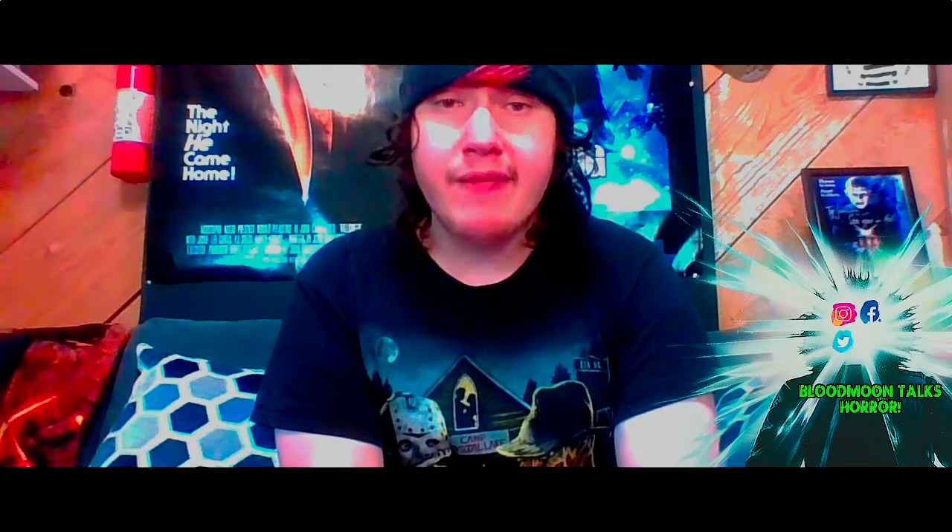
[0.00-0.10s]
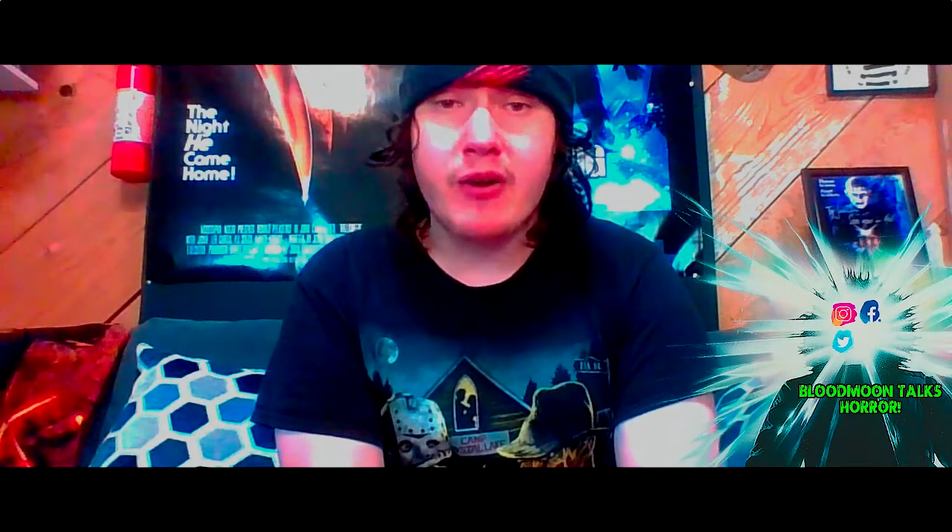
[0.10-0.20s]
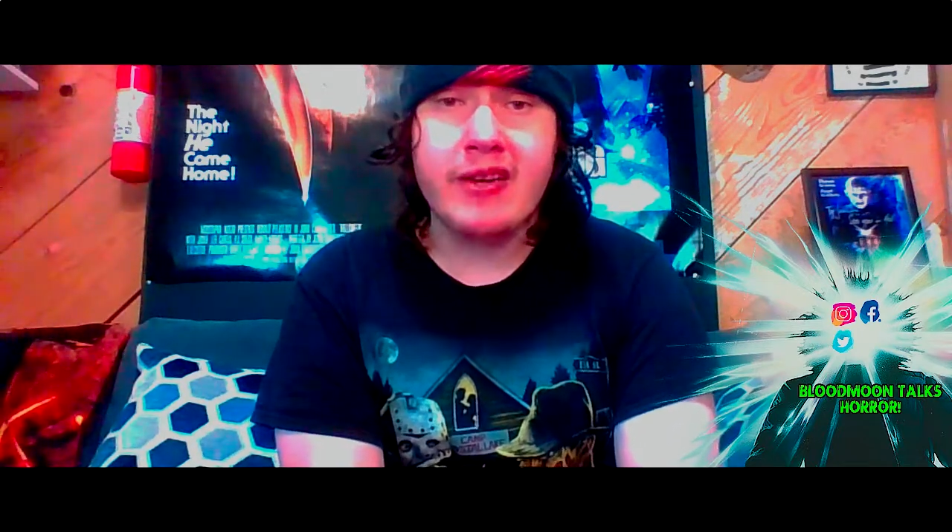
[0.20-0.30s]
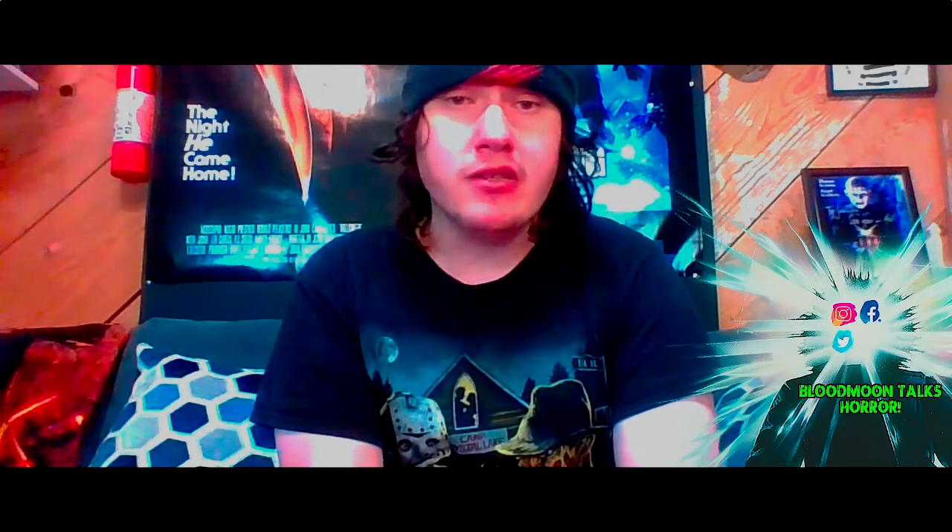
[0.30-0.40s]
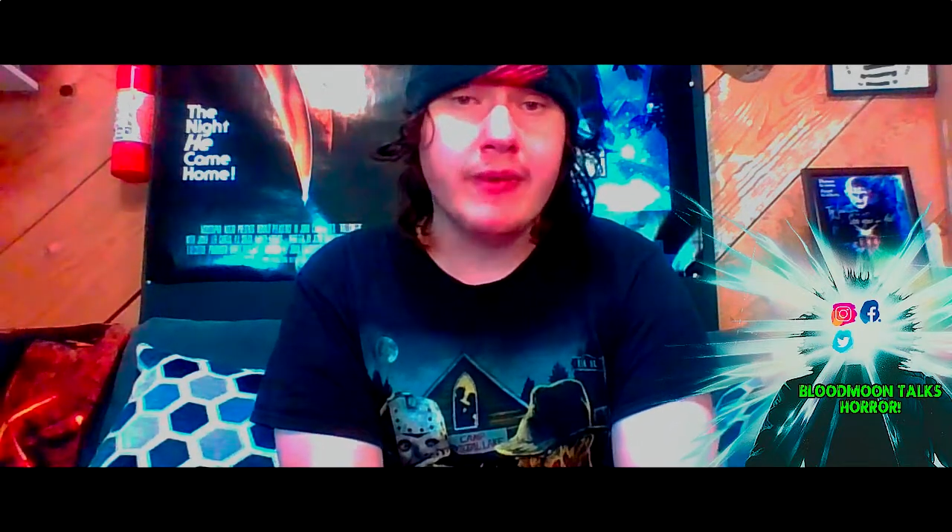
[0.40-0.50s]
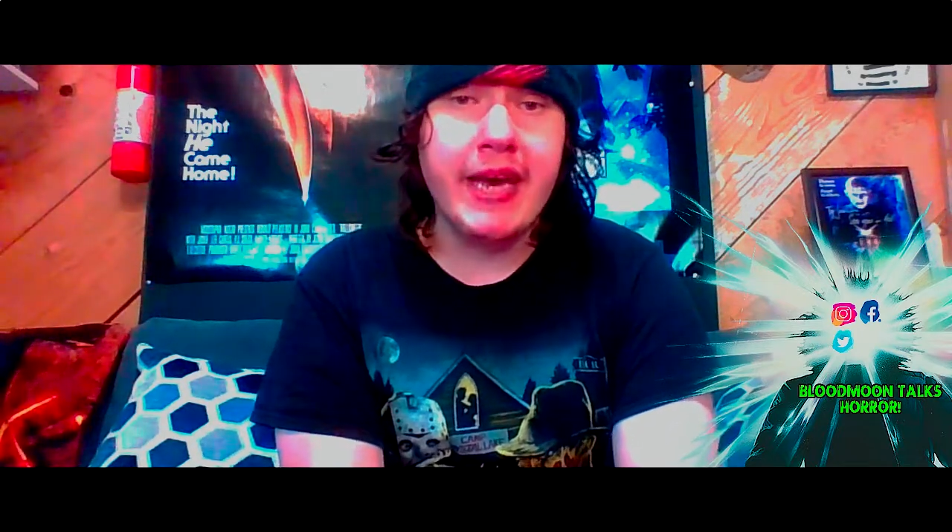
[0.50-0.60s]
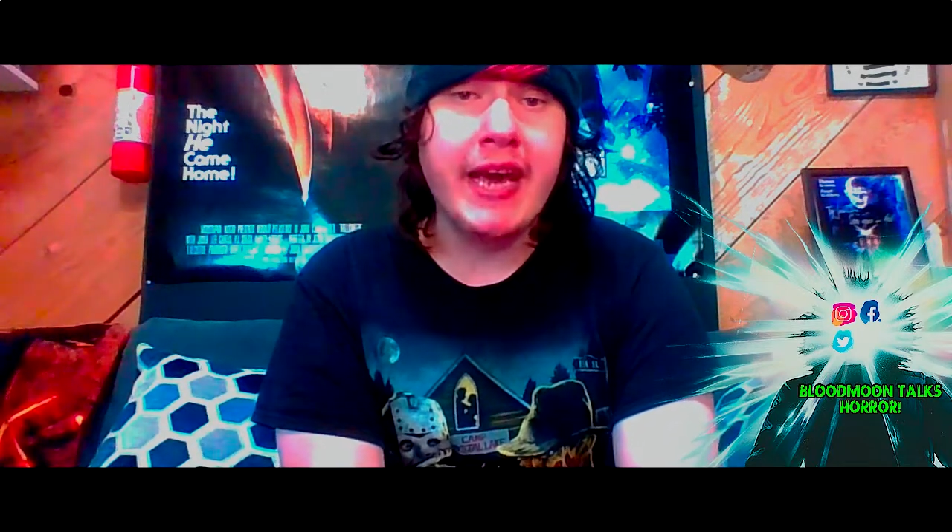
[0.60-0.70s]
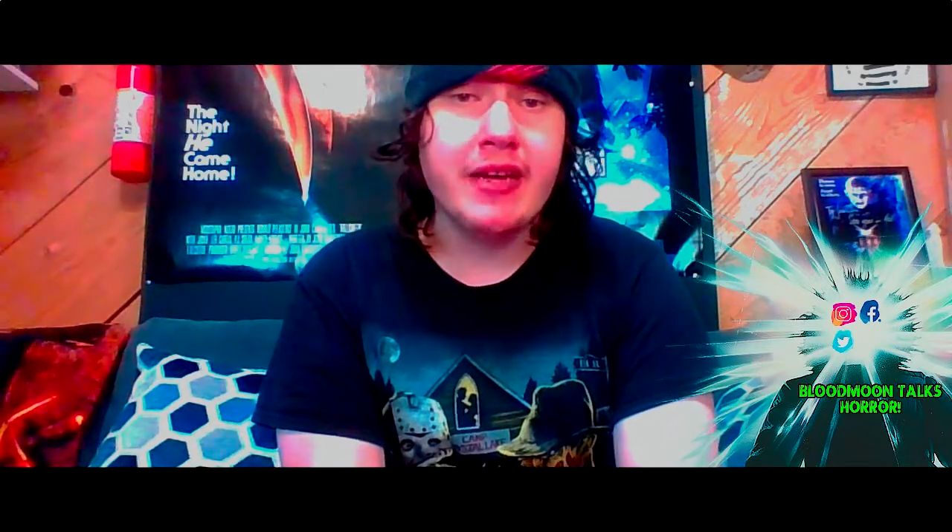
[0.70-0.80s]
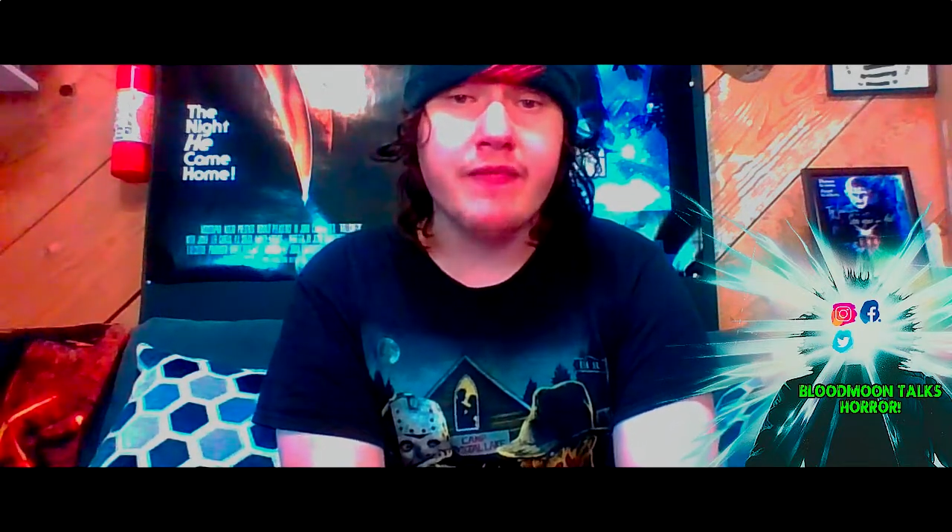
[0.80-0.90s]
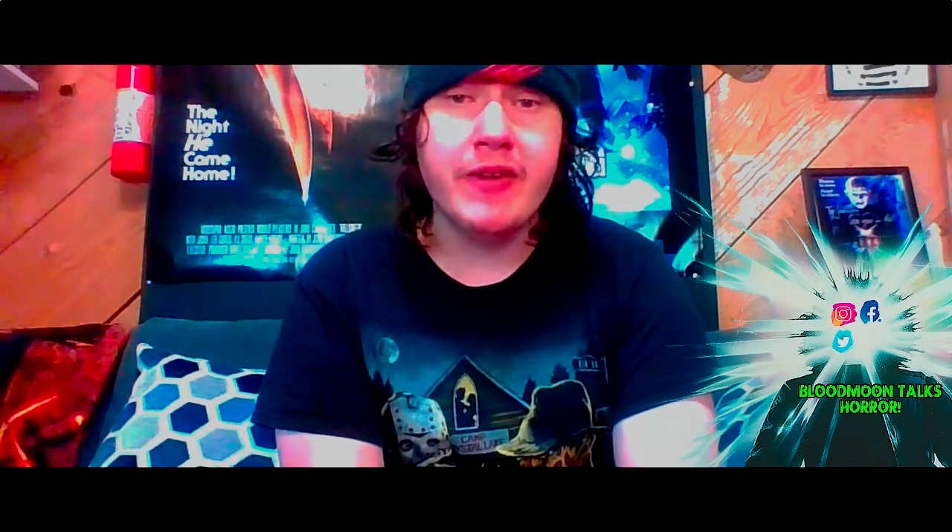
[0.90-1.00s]
because we
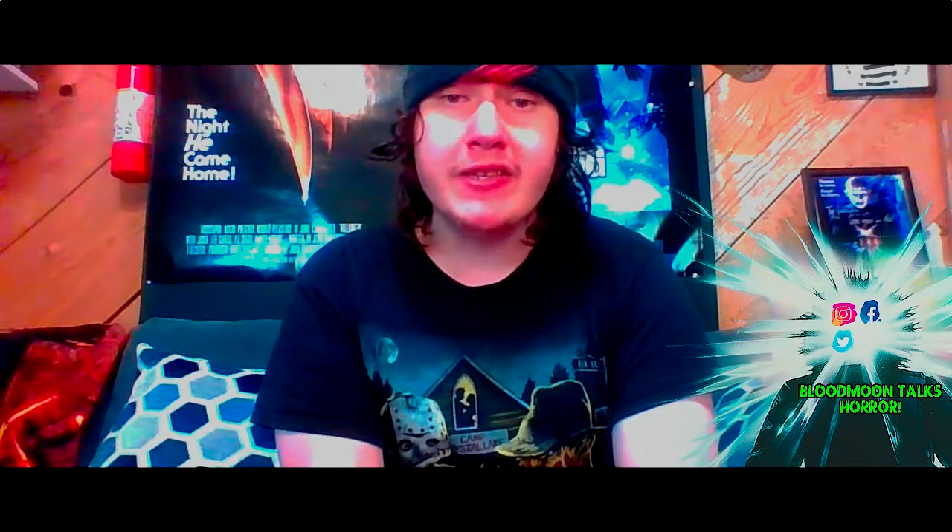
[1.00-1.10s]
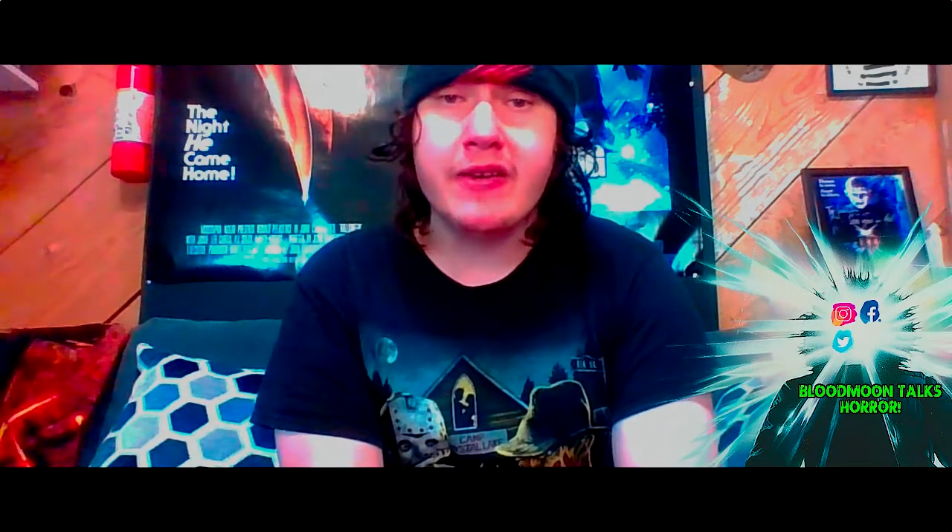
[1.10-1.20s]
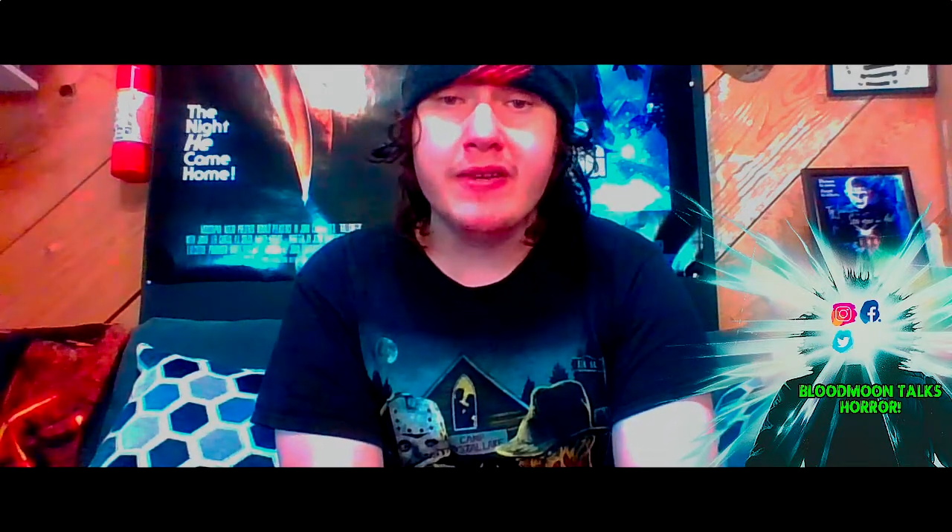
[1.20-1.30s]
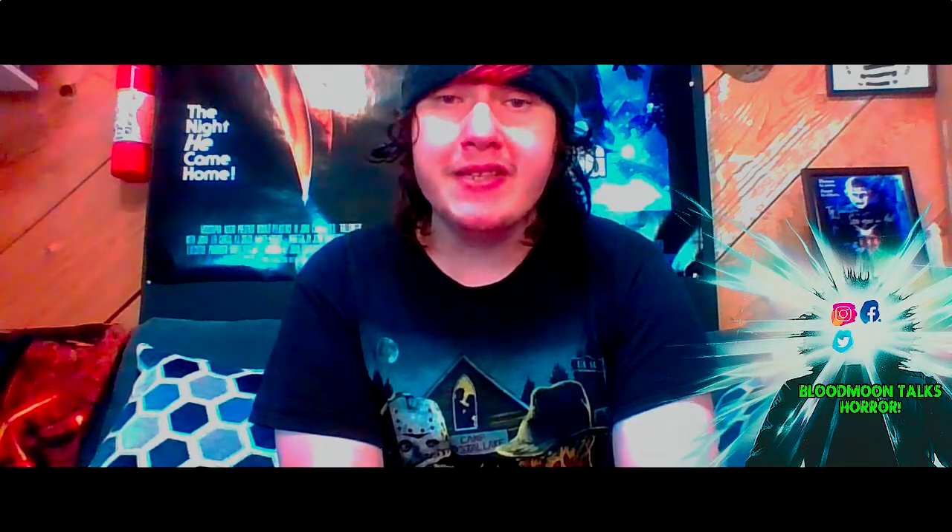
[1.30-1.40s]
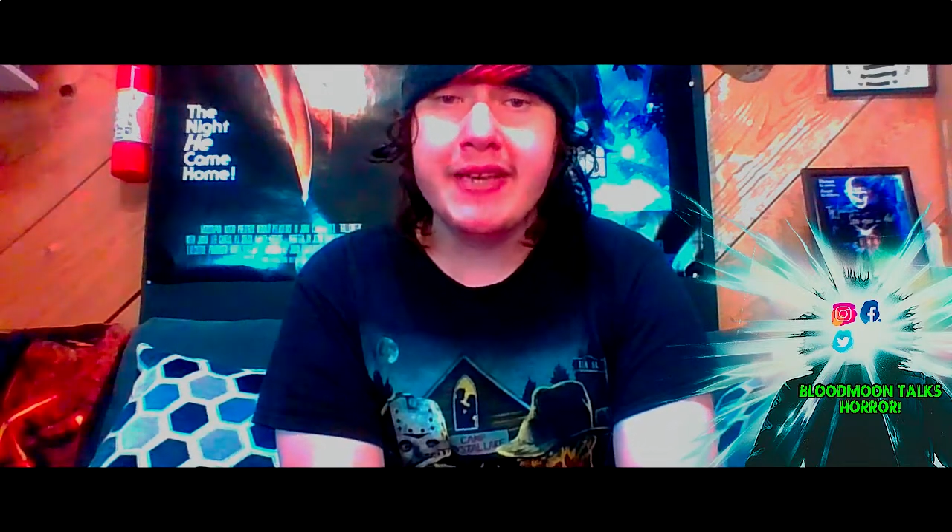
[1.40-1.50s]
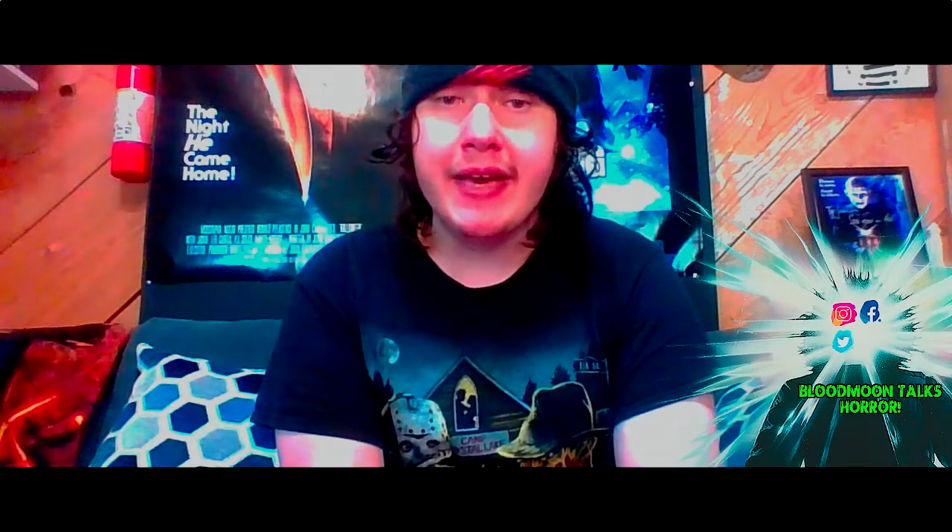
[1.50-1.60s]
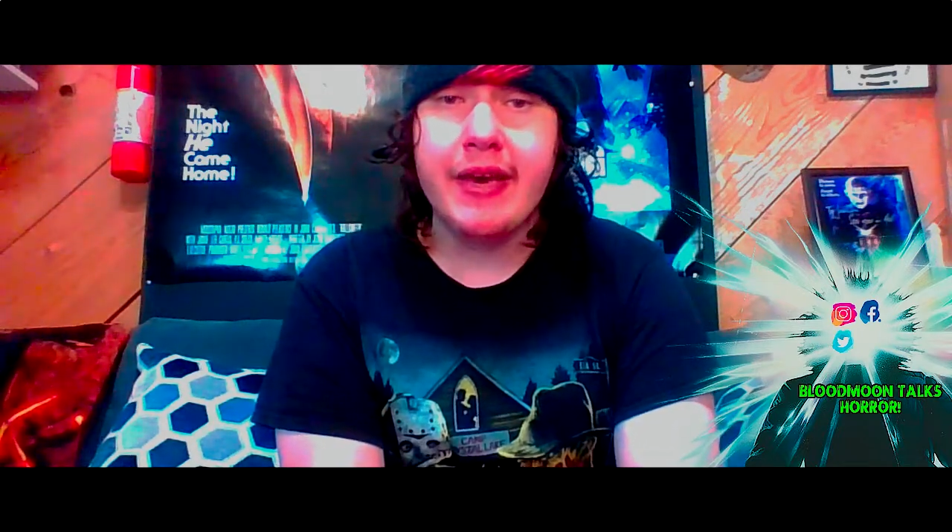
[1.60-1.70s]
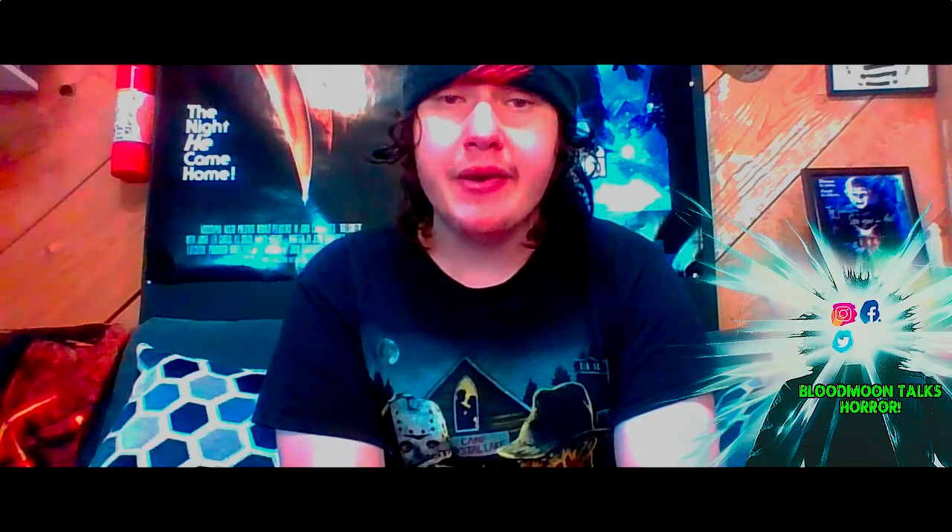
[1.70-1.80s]
can't physically see,